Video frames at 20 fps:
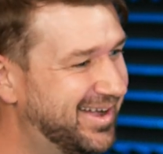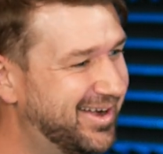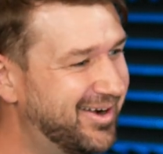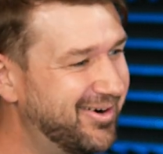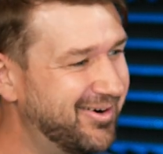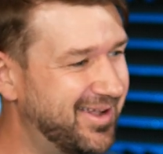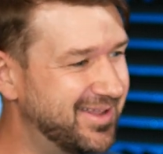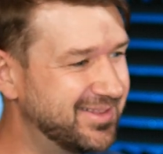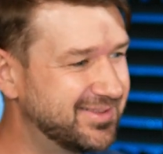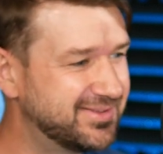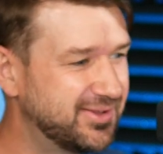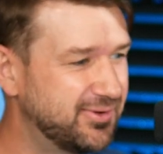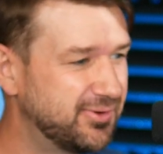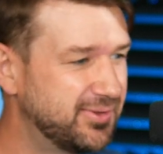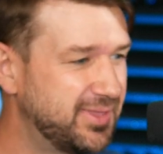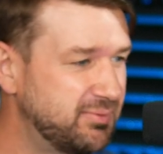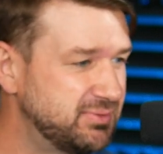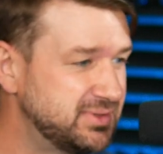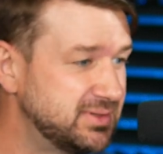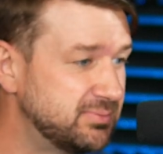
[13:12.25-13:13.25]
All right. So
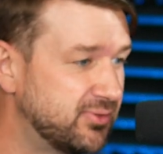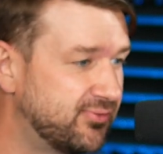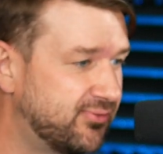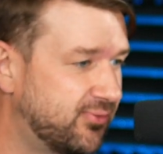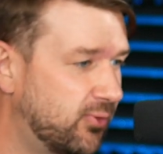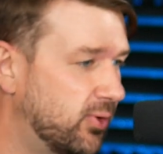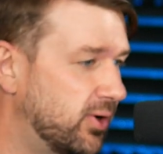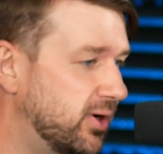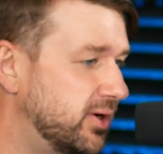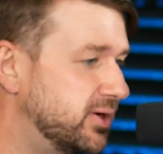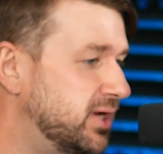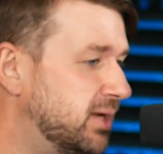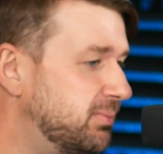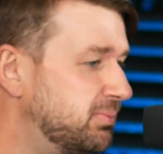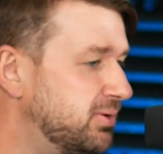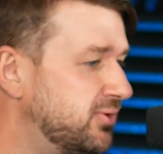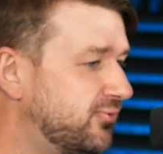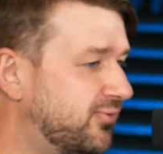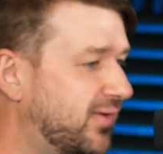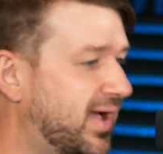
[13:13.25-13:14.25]
that was number 4.
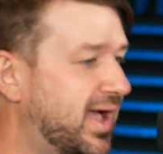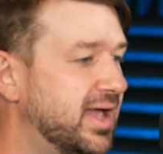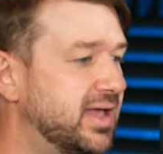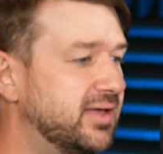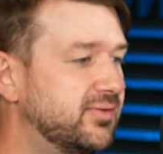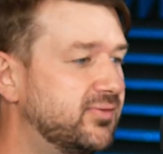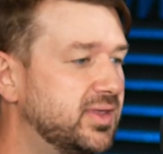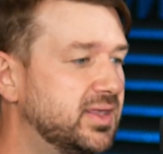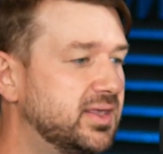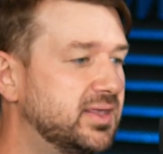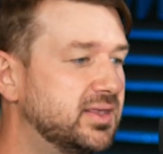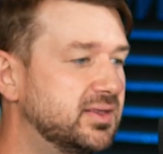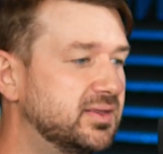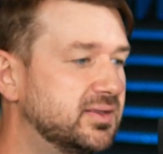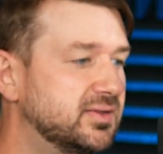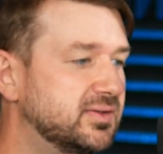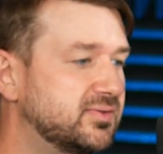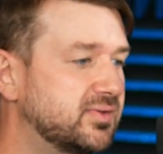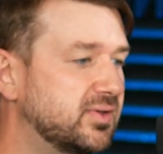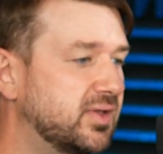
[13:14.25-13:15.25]
Number 5
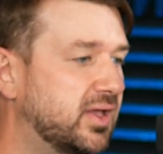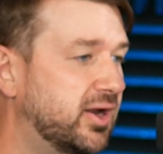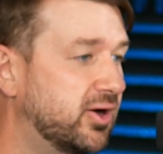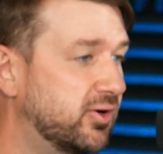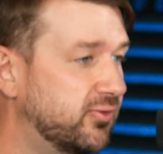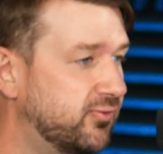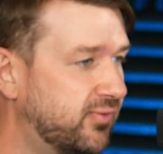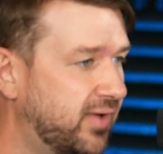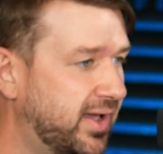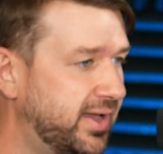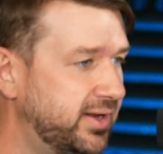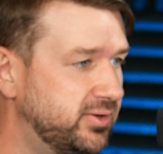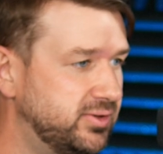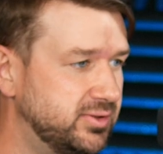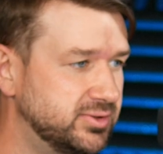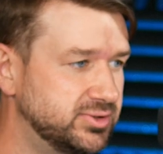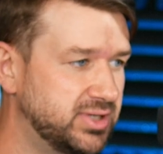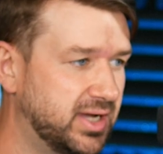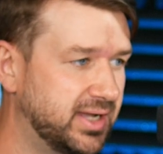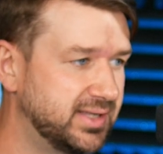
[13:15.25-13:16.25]
is in our
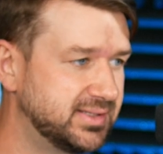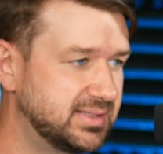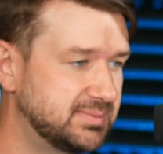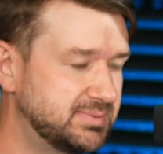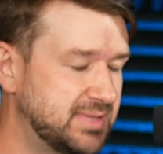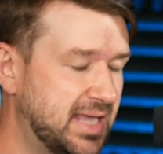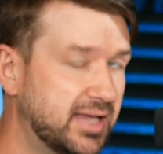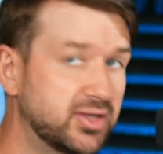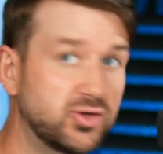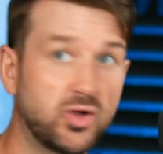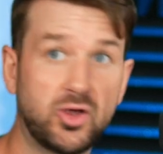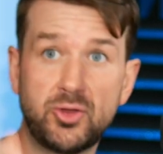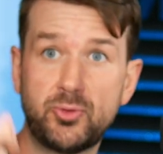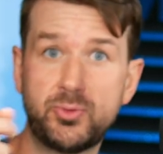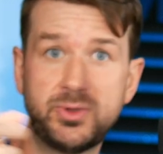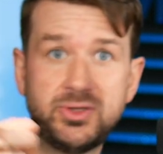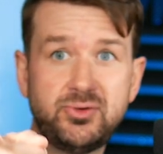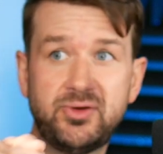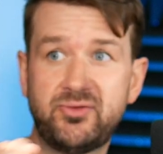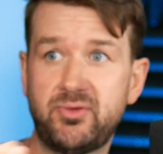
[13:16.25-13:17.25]
final Giant Steps hack, although
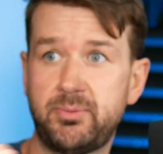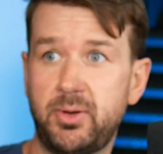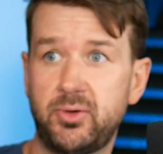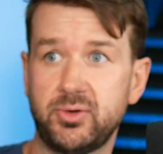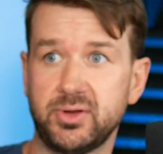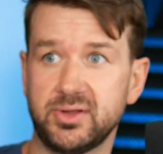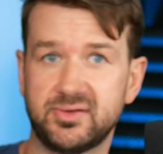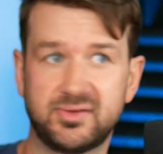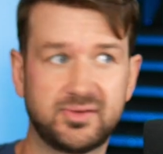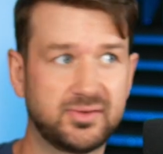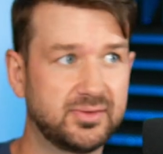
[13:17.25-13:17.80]
we do have a bonus.